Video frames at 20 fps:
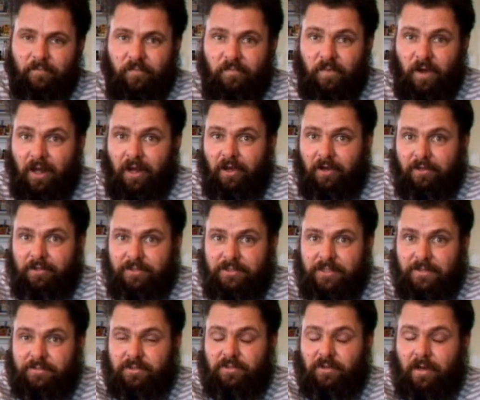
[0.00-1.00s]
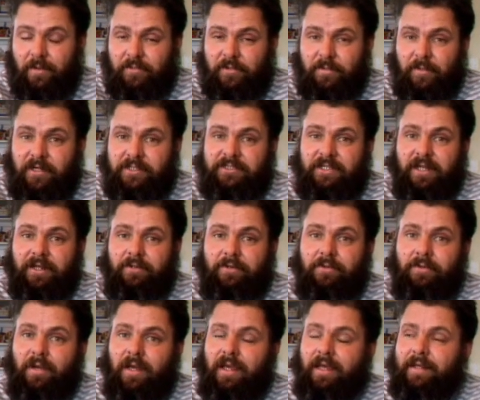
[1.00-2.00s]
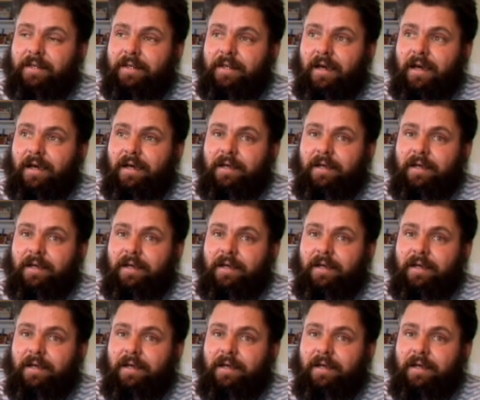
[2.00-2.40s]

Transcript: follow, subscribe to my channel, and